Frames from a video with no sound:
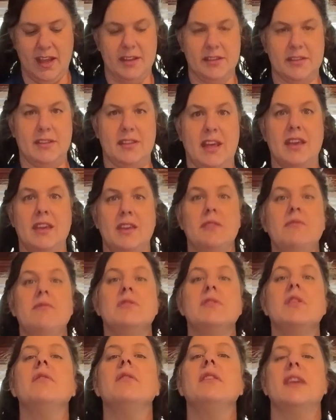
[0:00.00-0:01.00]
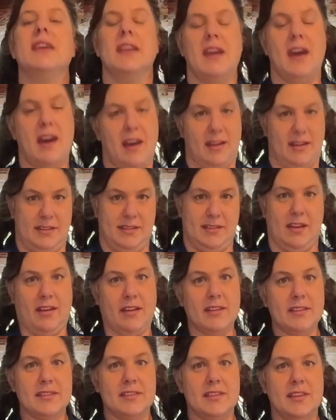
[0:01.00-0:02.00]
so that you don't get a hot
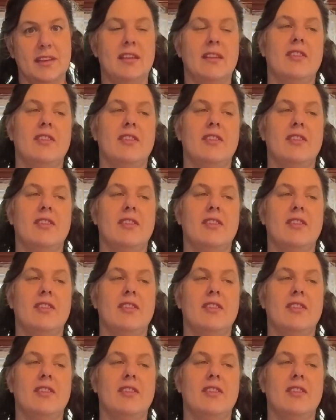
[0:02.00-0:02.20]
sauce